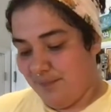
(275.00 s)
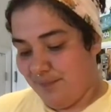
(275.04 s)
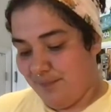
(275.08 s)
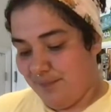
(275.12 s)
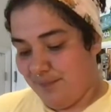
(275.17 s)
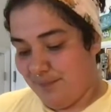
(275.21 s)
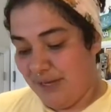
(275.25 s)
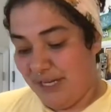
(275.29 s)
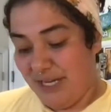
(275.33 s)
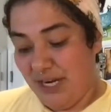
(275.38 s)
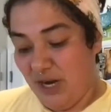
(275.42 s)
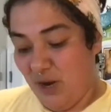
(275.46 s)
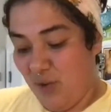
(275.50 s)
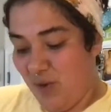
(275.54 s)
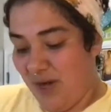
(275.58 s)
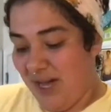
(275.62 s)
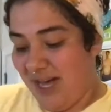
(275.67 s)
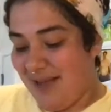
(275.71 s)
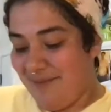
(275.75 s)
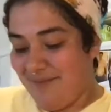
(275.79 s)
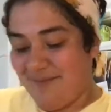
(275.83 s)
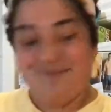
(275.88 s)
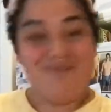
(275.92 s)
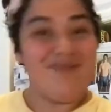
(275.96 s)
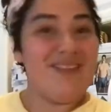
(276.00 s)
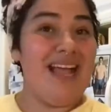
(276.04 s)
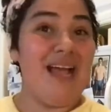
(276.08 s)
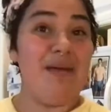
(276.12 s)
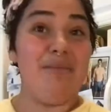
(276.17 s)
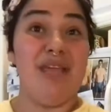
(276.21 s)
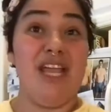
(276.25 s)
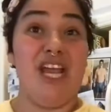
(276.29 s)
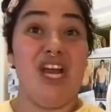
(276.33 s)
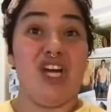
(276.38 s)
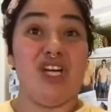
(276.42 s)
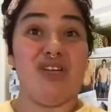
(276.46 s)
But you know what?
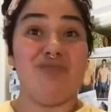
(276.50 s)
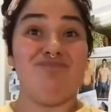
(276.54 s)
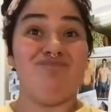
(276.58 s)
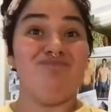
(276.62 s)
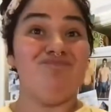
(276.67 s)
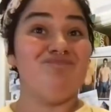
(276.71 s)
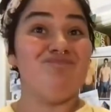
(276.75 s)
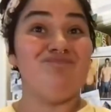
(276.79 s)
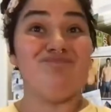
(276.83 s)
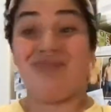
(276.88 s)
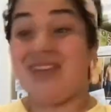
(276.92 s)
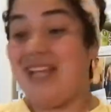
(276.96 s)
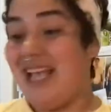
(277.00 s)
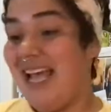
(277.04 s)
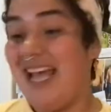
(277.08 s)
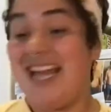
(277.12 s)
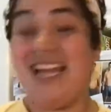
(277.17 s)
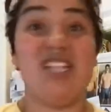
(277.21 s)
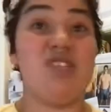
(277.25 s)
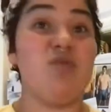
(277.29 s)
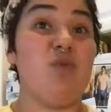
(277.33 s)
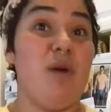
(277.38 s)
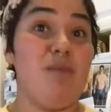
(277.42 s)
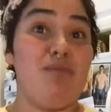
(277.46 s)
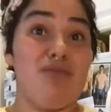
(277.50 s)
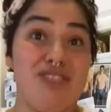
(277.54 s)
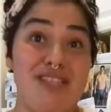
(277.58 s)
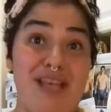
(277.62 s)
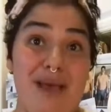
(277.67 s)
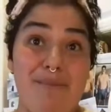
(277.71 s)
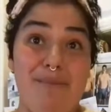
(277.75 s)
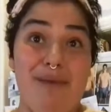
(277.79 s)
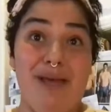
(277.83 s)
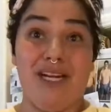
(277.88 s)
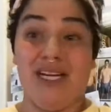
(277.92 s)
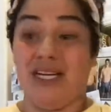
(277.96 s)
I'm here. And it's
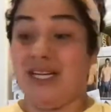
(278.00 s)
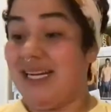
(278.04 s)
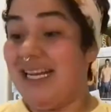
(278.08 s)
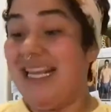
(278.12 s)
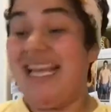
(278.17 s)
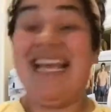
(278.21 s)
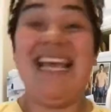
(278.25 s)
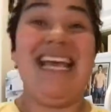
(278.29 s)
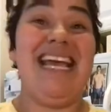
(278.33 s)
1% better.